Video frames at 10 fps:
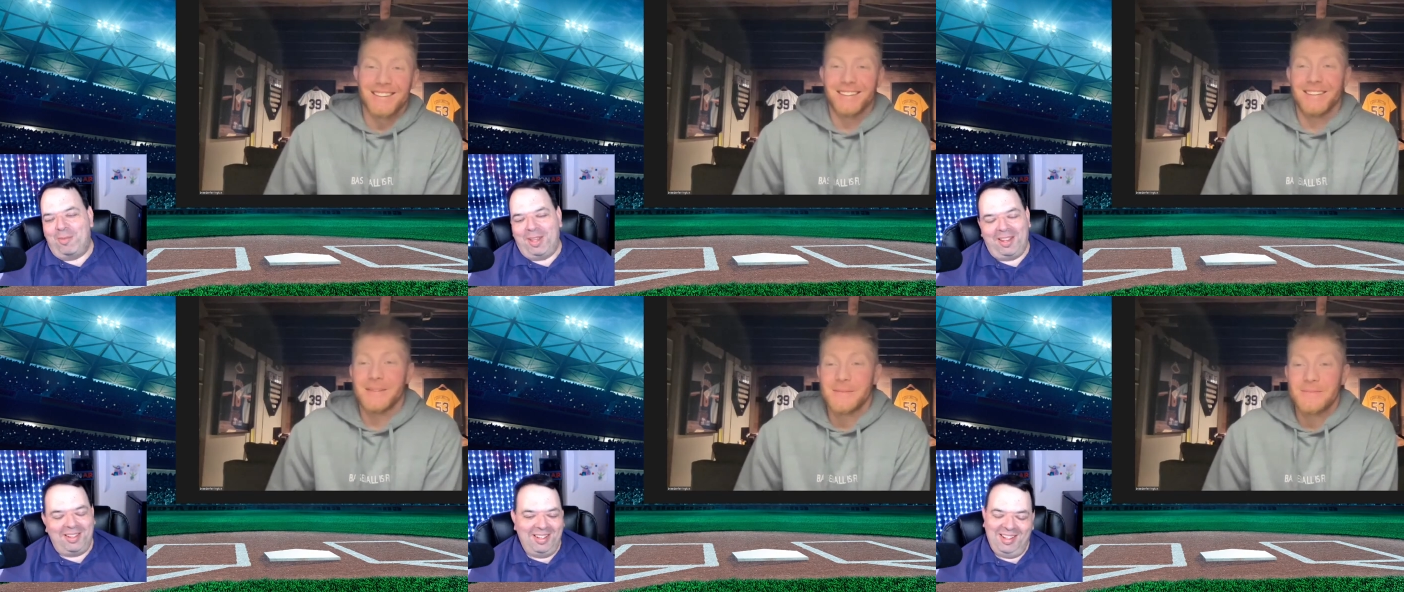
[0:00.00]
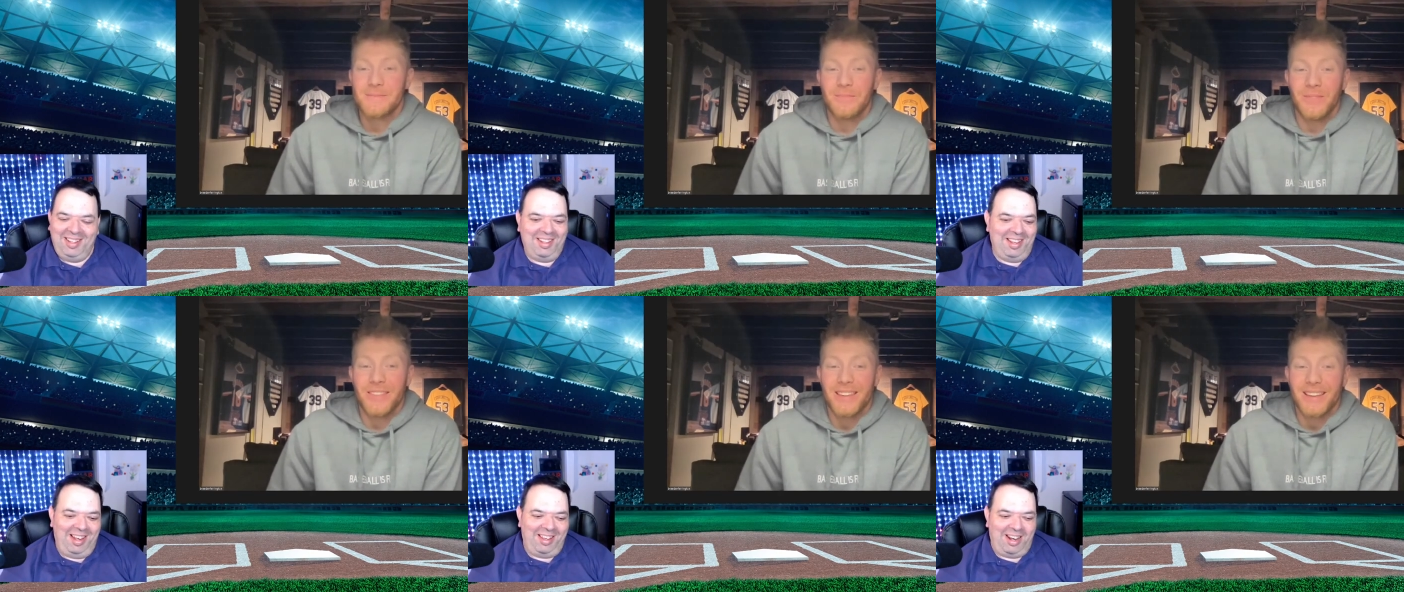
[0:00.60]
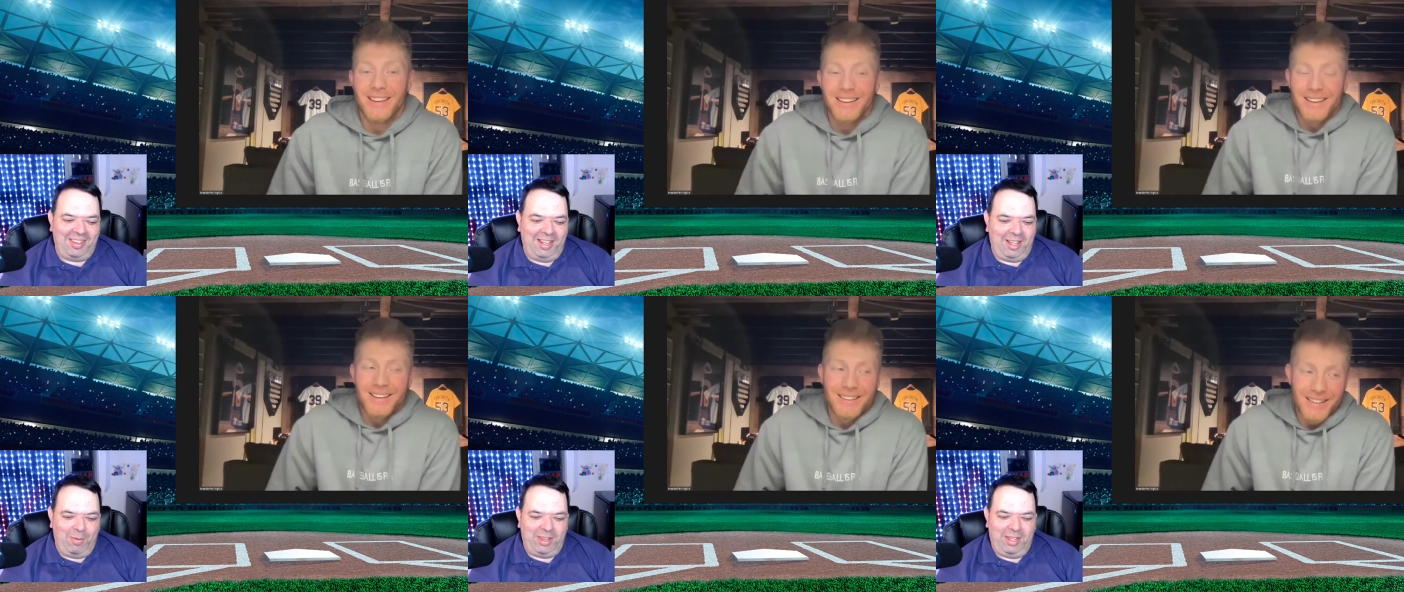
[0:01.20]
Speaker 1: man. And then I think they
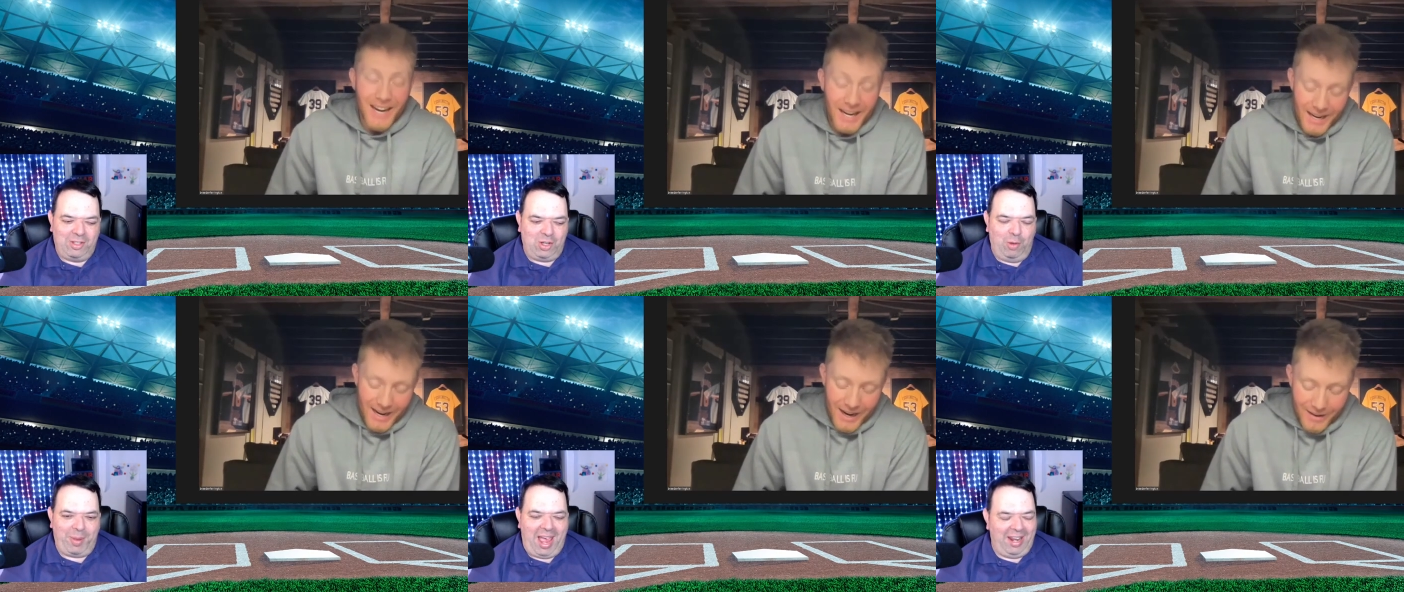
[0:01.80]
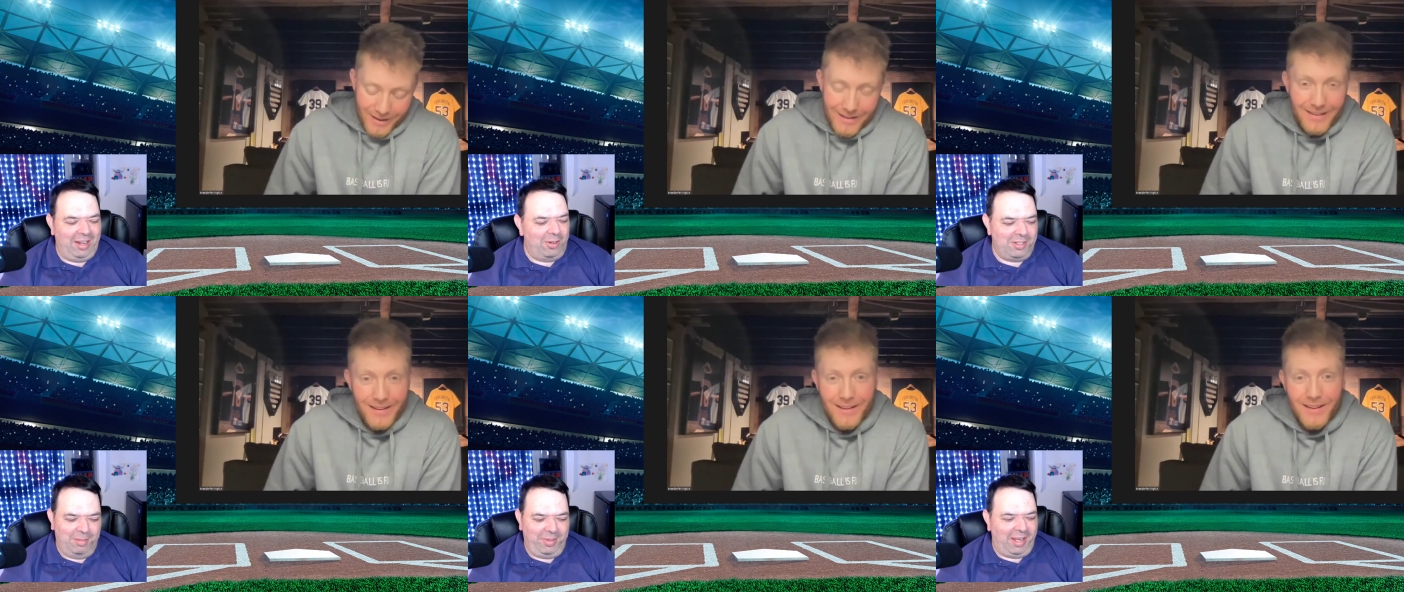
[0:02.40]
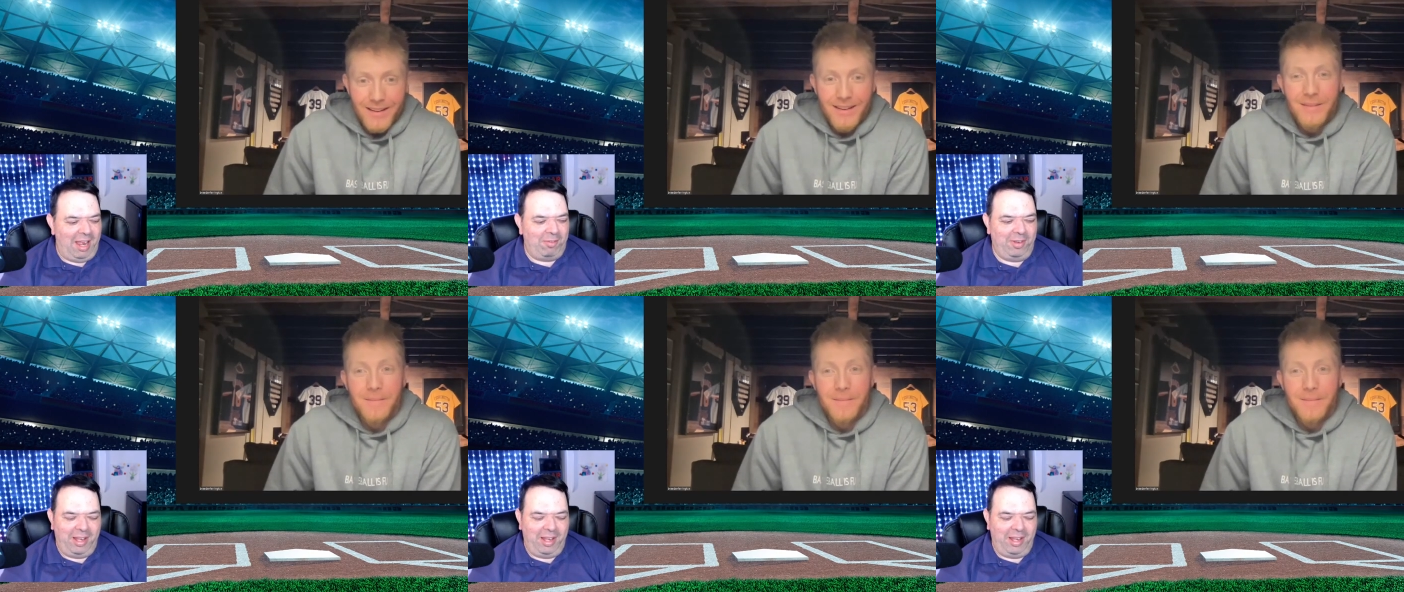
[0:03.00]
went to the gel padding or something after